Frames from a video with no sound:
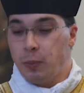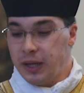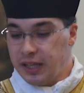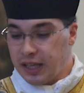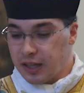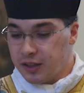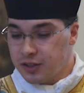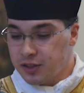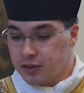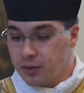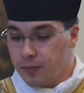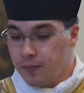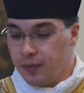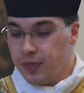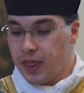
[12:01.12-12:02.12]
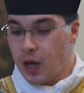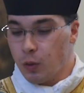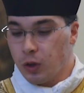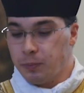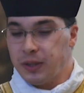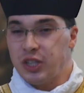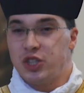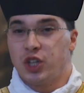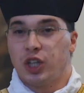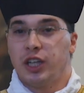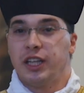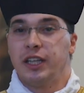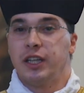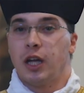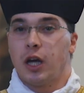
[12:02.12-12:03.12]
obedience they will be
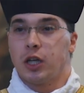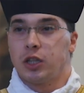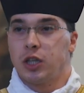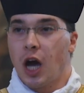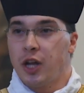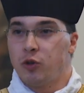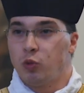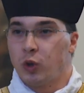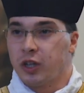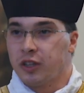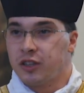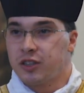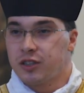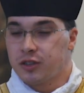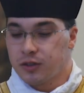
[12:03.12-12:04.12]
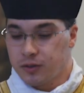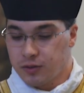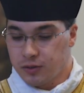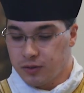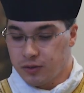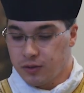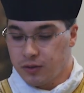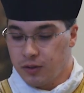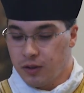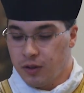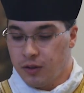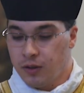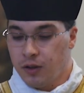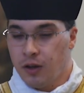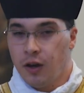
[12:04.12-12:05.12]
journeying Godwards.
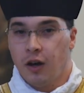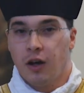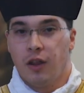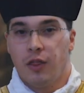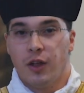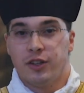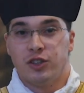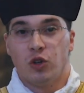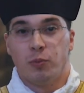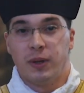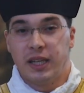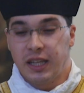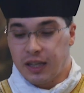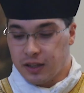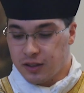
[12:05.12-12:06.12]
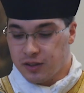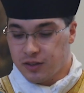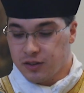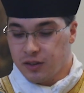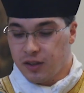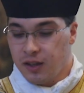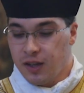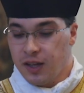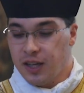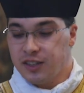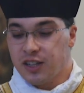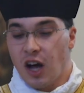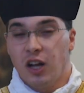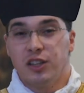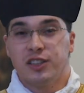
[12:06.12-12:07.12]
Thus, obedience
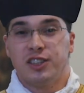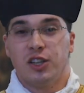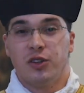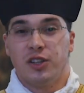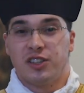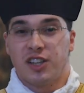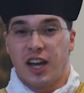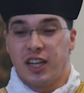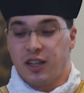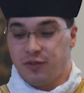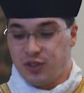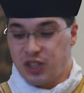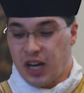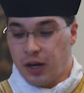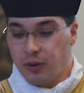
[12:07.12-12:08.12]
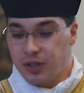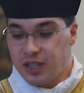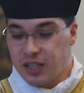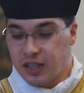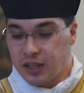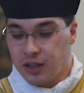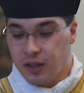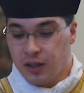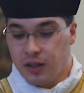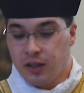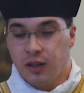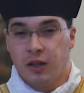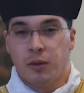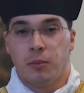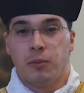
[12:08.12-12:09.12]
is also the sign of charity,
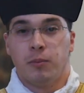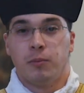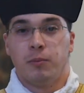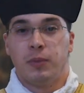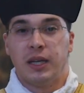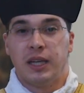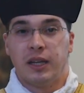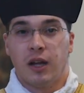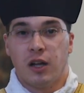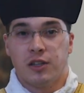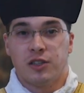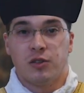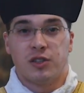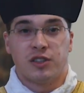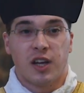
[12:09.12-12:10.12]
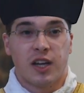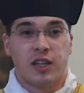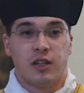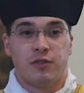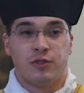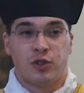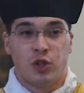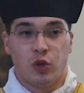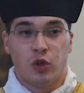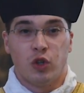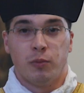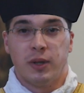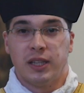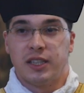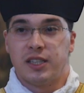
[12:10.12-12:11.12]
being also a sign of true
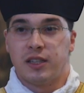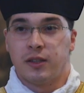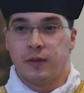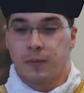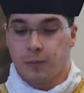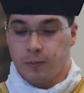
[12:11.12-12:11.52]
humility.